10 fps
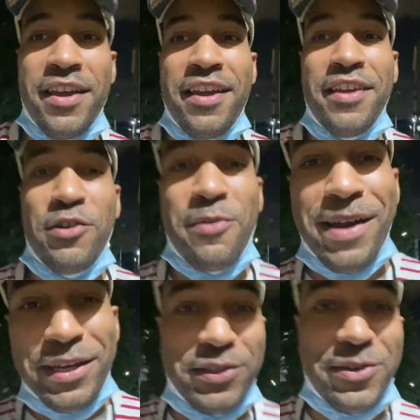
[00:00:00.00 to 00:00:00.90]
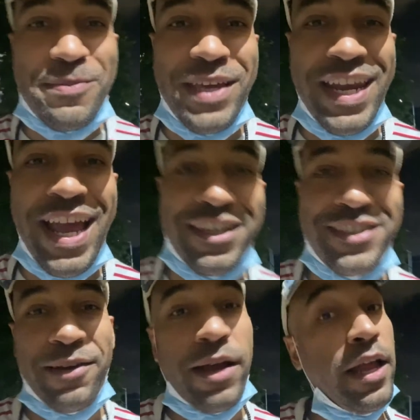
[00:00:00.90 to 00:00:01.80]
Nobody saw me in action.
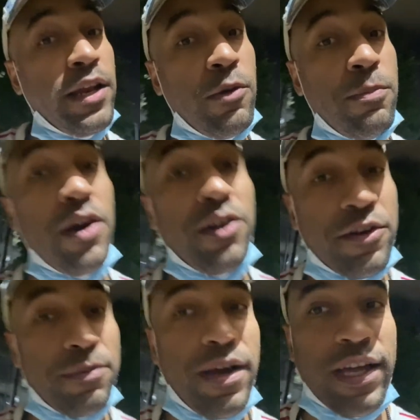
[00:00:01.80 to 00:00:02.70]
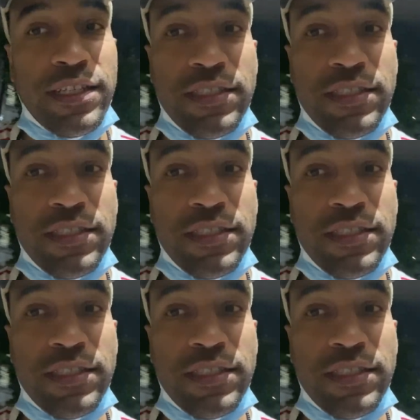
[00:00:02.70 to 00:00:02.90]
I'm kind of a little butthurt about it.